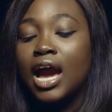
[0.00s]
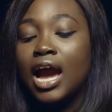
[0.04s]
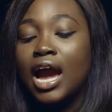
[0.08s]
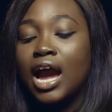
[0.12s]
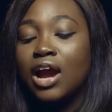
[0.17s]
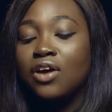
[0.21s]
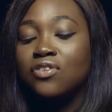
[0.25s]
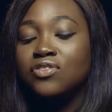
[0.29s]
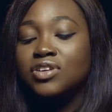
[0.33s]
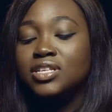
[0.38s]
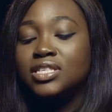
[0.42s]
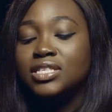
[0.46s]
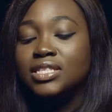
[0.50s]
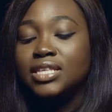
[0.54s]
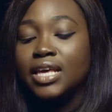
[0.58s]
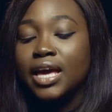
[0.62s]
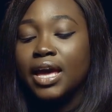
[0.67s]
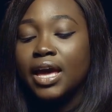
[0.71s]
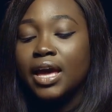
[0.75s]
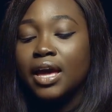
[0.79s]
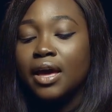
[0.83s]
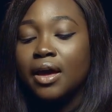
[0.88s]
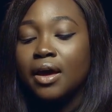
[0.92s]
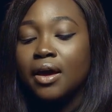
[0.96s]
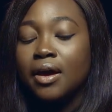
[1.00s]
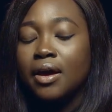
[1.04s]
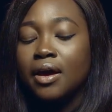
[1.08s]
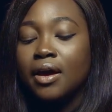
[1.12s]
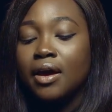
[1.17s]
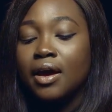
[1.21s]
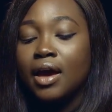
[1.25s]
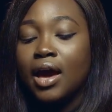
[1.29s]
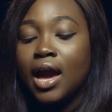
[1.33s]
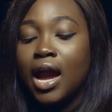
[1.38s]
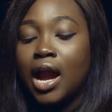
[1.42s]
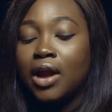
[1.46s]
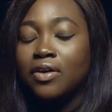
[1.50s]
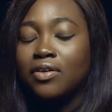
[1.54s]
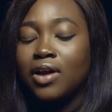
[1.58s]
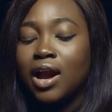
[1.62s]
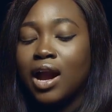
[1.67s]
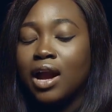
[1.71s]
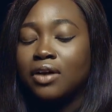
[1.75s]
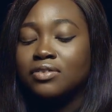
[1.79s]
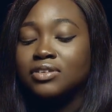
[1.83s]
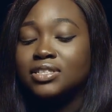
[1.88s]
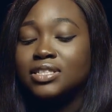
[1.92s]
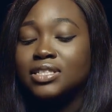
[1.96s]
Arise.
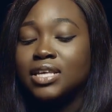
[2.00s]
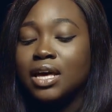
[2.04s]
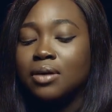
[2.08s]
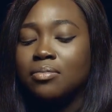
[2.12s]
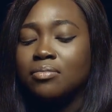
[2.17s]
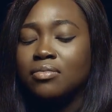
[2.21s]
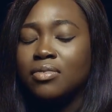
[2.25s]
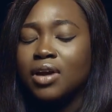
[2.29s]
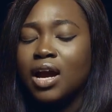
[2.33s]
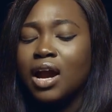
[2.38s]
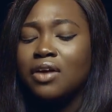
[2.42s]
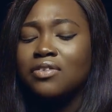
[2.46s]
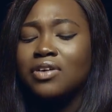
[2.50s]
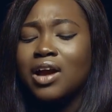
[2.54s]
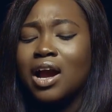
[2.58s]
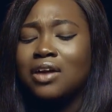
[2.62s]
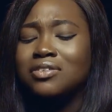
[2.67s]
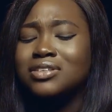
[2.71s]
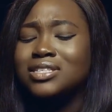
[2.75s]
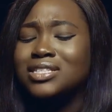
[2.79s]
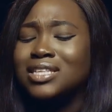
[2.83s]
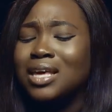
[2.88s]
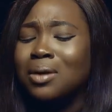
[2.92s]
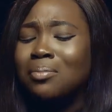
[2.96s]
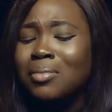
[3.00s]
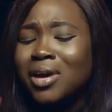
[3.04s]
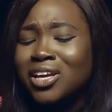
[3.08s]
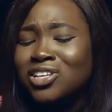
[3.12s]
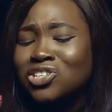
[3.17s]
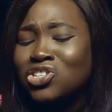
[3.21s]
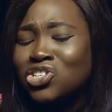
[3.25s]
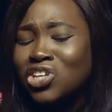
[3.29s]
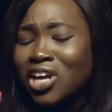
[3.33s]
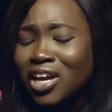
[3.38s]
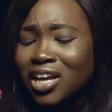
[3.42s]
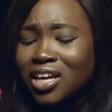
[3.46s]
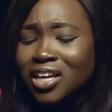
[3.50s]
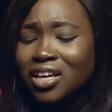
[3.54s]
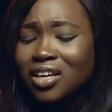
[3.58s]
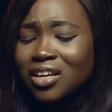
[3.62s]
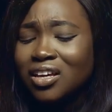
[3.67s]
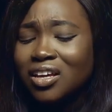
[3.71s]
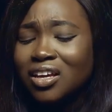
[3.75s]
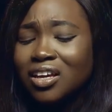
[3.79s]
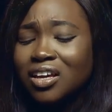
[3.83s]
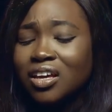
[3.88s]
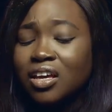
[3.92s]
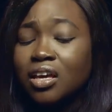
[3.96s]
Arise. Arise. J.
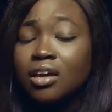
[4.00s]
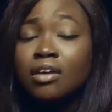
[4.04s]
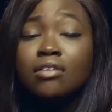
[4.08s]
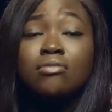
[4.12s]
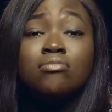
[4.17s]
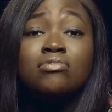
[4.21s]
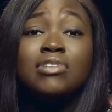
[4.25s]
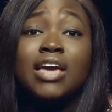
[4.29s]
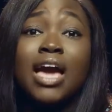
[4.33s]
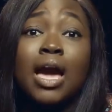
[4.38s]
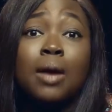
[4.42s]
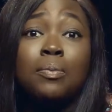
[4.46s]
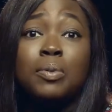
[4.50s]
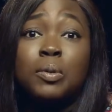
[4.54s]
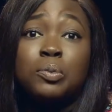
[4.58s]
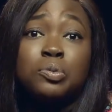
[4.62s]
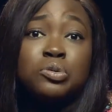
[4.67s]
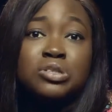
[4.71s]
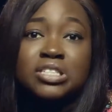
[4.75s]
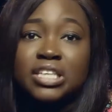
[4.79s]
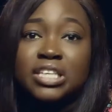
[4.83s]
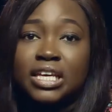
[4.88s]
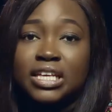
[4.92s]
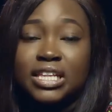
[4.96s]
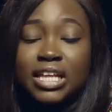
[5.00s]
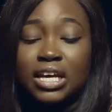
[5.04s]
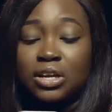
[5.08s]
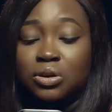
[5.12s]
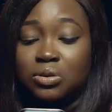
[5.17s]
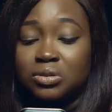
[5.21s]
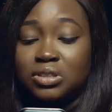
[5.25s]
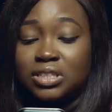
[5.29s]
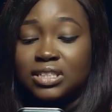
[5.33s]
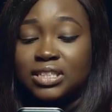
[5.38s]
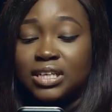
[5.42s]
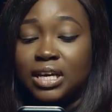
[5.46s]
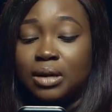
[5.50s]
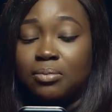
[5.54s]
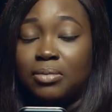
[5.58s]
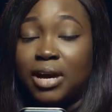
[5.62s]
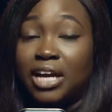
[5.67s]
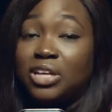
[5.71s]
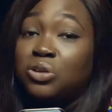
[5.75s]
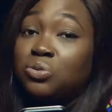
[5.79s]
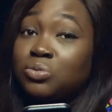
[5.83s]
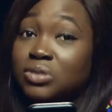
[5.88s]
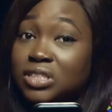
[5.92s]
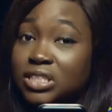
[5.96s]
Yeah, people say that all the time.
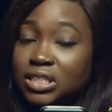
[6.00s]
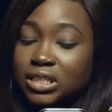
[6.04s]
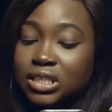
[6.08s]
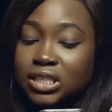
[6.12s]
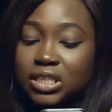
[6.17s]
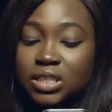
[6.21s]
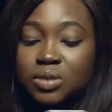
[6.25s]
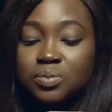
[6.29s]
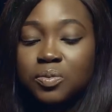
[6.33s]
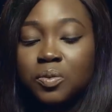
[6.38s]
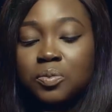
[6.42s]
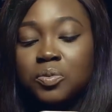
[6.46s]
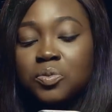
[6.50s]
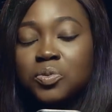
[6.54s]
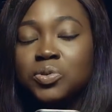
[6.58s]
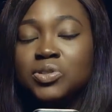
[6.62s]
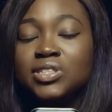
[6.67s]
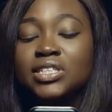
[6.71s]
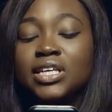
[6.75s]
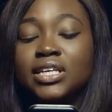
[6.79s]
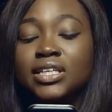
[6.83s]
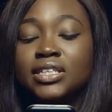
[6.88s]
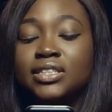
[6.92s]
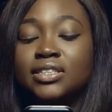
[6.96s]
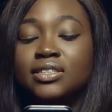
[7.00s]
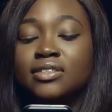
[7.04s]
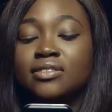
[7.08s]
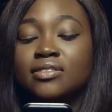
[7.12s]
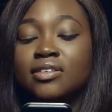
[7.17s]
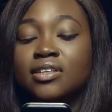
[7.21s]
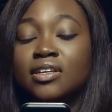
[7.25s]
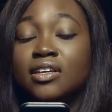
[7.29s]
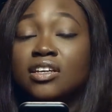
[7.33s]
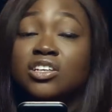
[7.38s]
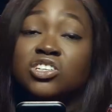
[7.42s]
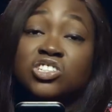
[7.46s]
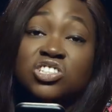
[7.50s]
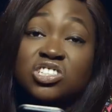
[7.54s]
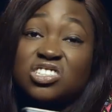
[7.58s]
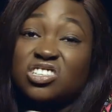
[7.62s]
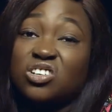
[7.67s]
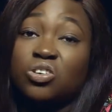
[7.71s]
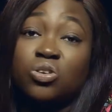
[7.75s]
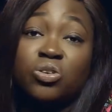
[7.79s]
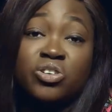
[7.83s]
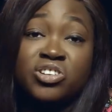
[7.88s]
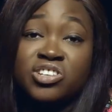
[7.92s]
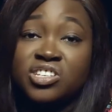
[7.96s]
I don't see it, but people say it. She's
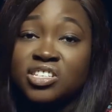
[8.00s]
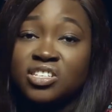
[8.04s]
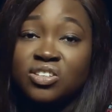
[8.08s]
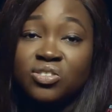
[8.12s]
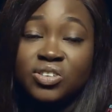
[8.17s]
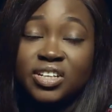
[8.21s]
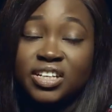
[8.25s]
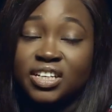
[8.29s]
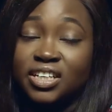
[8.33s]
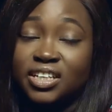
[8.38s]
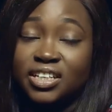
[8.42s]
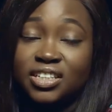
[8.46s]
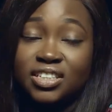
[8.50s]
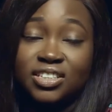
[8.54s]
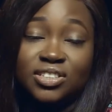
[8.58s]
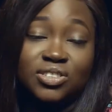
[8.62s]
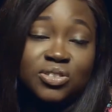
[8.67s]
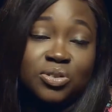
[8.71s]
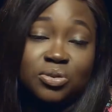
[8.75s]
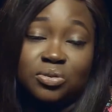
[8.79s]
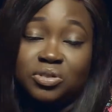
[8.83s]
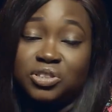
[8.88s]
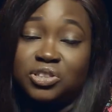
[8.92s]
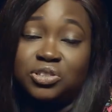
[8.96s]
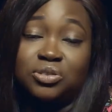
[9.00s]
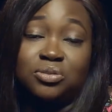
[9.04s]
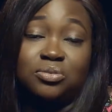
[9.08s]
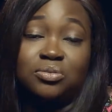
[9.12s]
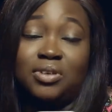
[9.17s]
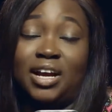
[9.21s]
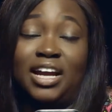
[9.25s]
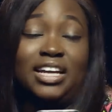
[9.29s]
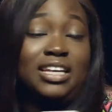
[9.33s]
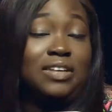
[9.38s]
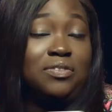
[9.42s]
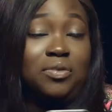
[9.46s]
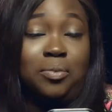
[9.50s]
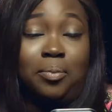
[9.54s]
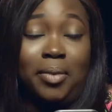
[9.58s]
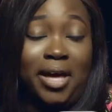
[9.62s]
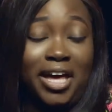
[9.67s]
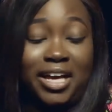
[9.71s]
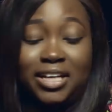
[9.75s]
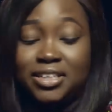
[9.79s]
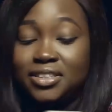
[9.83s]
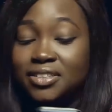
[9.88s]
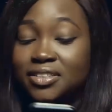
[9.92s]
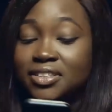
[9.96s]
a gorgeous looking lady, so shoot, I ain't even
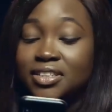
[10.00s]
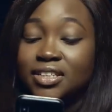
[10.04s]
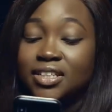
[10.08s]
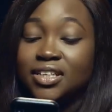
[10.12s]
mad.